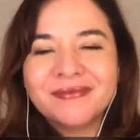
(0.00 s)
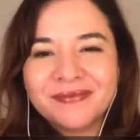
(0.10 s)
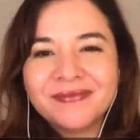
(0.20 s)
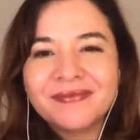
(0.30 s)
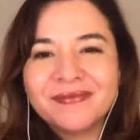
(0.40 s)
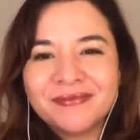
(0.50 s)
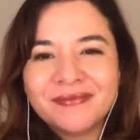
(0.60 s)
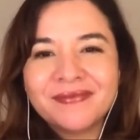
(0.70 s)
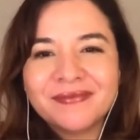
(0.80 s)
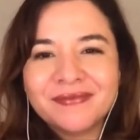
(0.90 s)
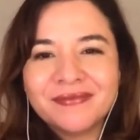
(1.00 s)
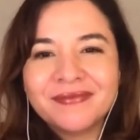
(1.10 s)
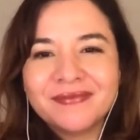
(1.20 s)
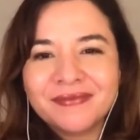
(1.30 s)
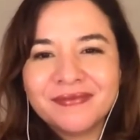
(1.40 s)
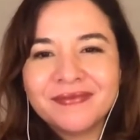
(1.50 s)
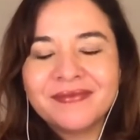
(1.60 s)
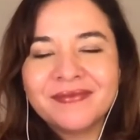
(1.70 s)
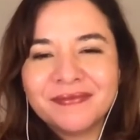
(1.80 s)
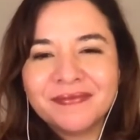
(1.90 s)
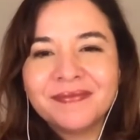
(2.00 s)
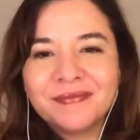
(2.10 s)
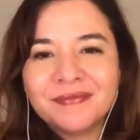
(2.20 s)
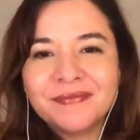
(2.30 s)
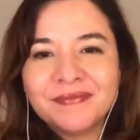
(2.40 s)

(not speaking)